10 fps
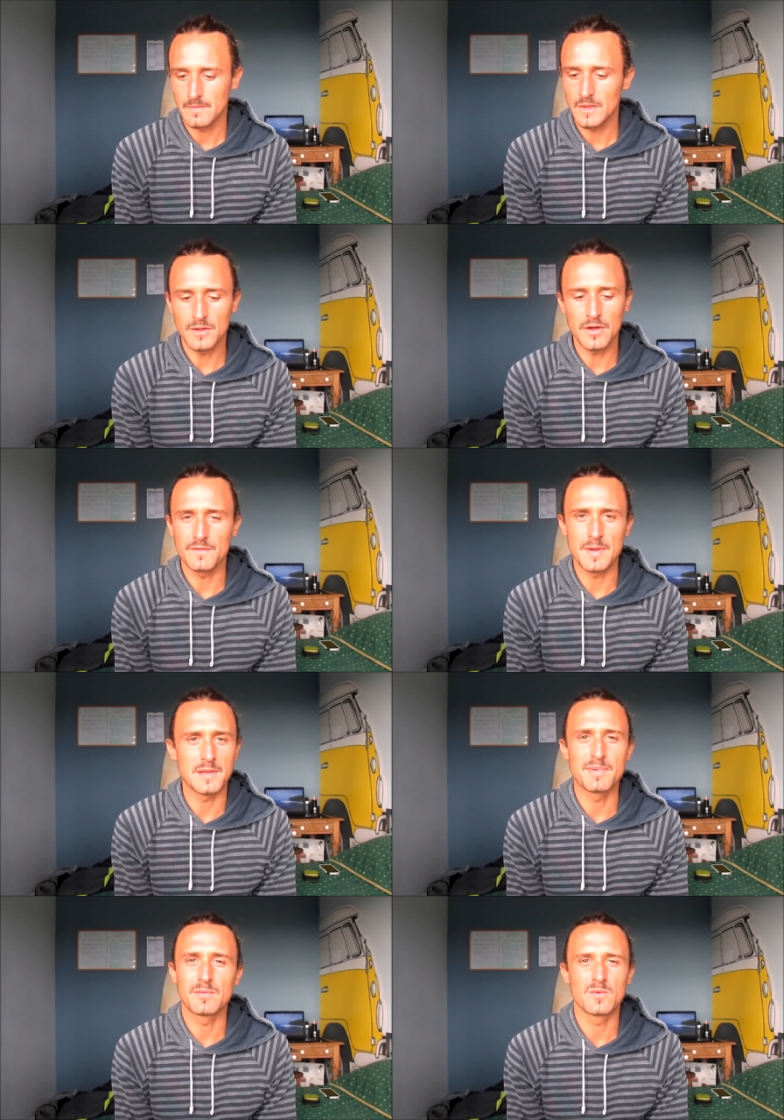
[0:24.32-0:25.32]
not even many
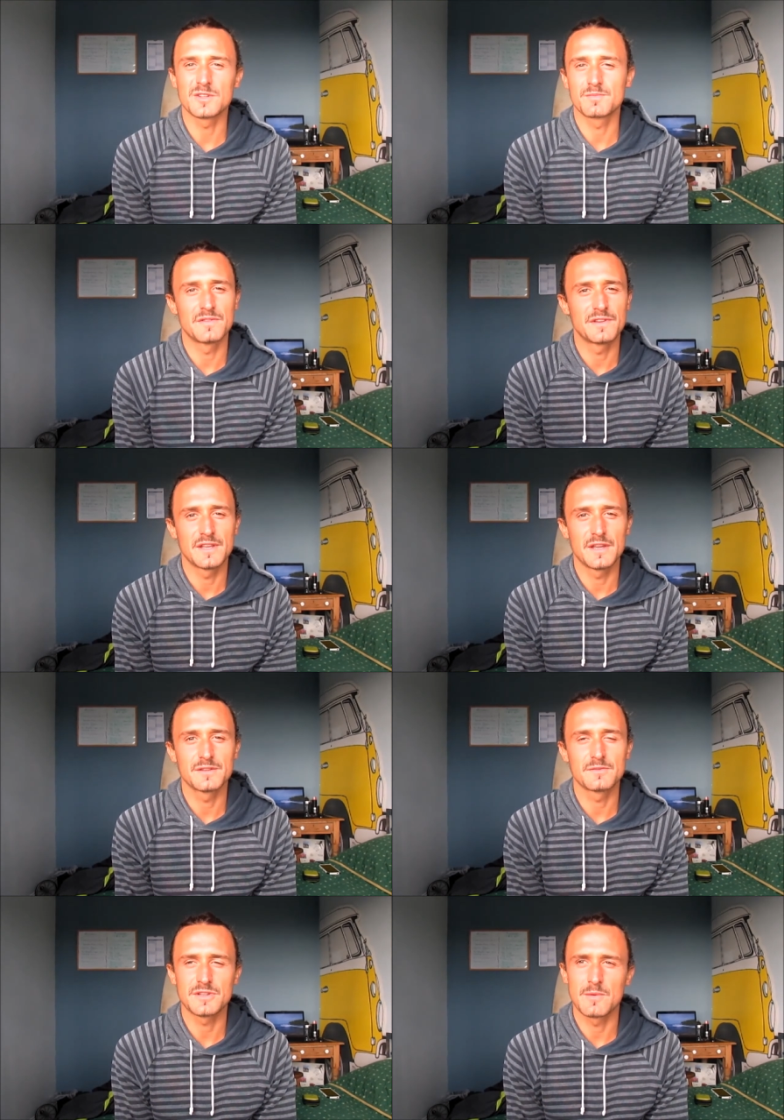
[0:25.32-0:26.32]
people watch my
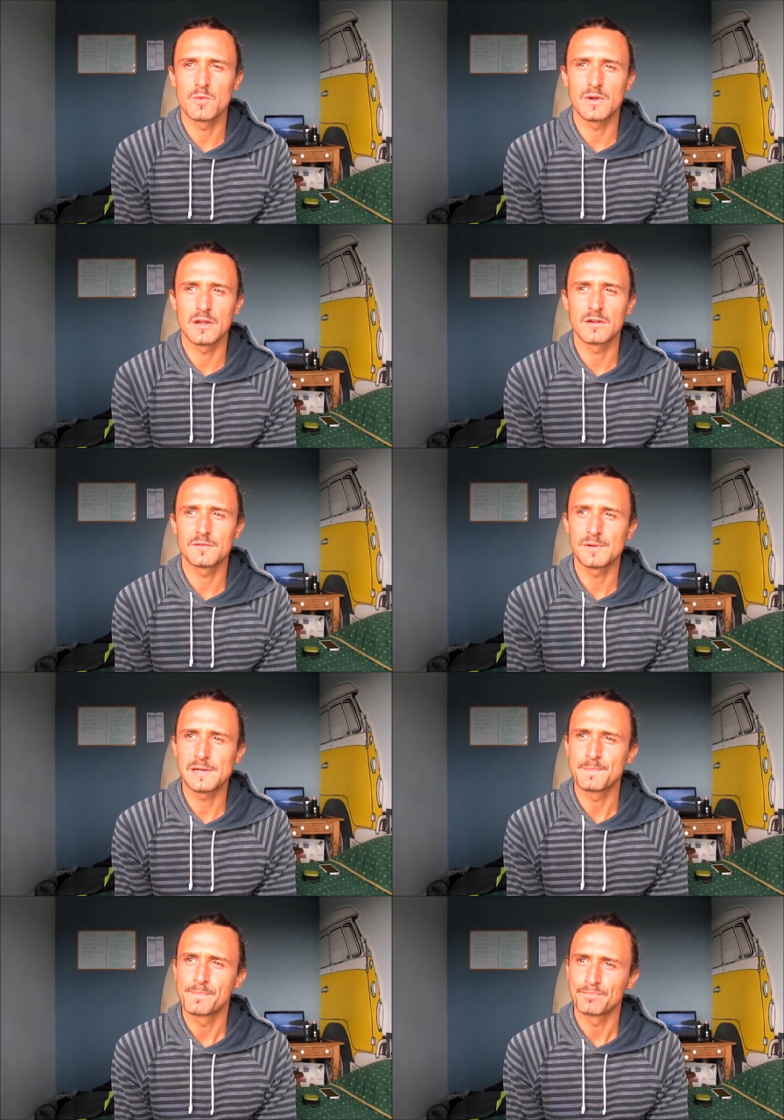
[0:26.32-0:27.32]
videos, which I'm aware of.
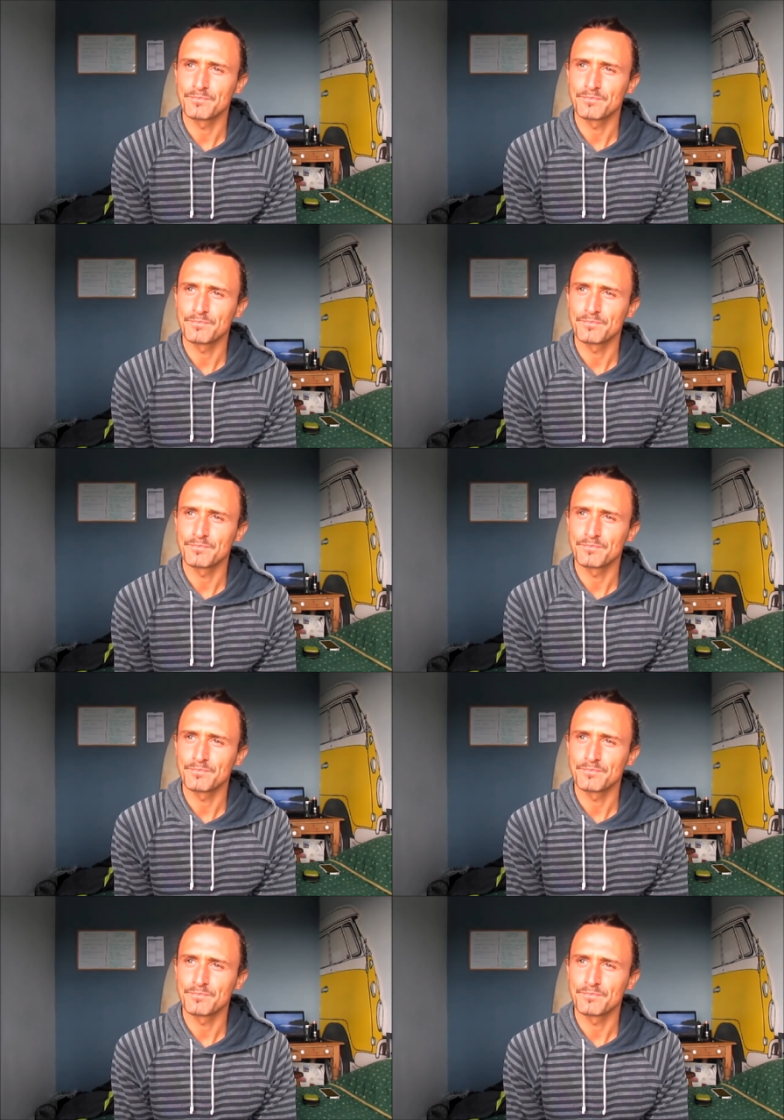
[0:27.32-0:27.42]
But